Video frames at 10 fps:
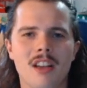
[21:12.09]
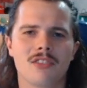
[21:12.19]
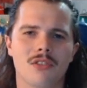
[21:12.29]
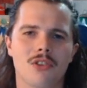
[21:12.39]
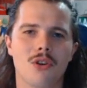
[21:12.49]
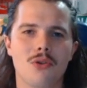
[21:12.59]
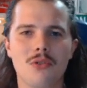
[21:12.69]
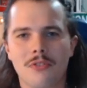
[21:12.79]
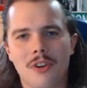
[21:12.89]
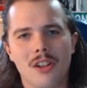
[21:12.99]
So
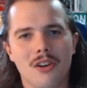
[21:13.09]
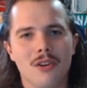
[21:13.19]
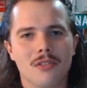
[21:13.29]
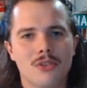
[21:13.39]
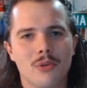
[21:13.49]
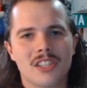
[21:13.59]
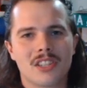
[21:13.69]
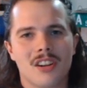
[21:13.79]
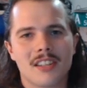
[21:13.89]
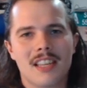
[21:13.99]
go follow
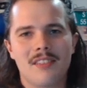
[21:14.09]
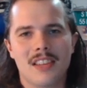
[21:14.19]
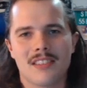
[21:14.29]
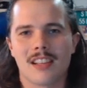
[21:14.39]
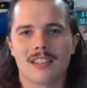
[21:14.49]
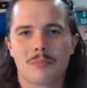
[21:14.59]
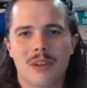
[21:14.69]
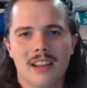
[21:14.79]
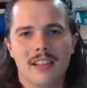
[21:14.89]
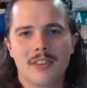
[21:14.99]

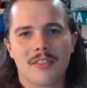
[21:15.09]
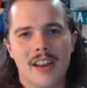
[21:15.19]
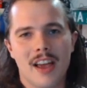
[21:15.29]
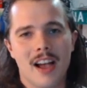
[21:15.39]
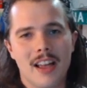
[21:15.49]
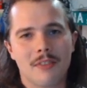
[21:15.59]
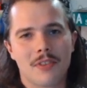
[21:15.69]
twitch.tv/BradleySven9